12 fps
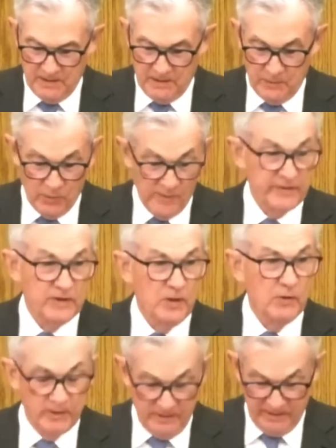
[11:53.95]
While the
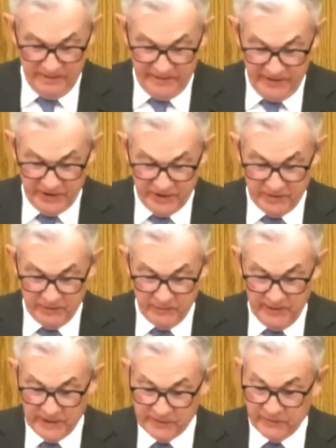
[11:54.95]
lower inflation
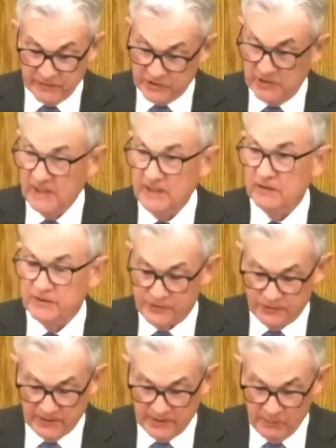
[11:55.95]
readings for July are
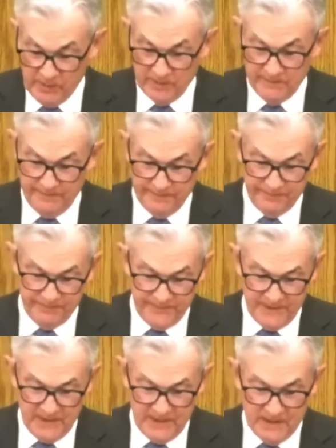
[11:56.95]
certainly welcome,
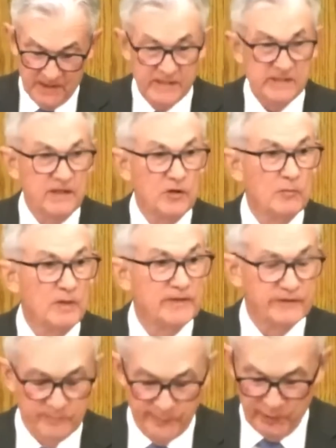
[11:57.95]
a single
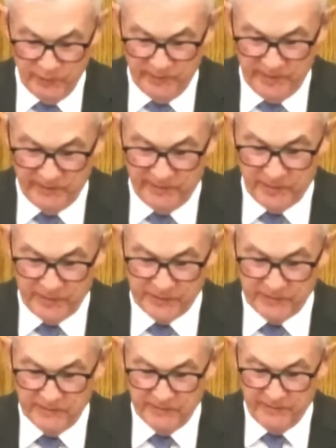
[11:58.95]
month's improvement falls
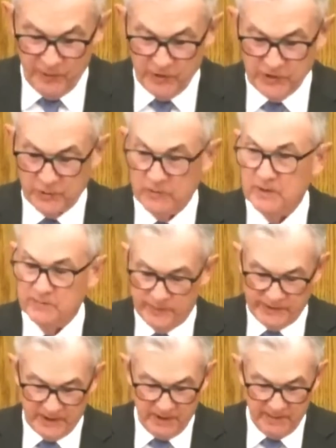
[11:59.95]
far short of what
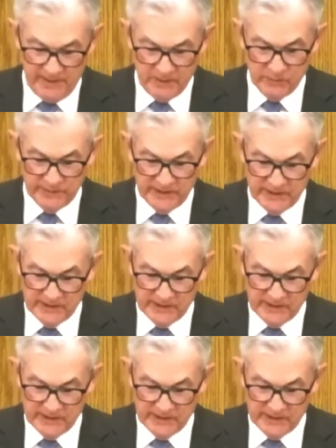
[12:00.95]
the committee will need to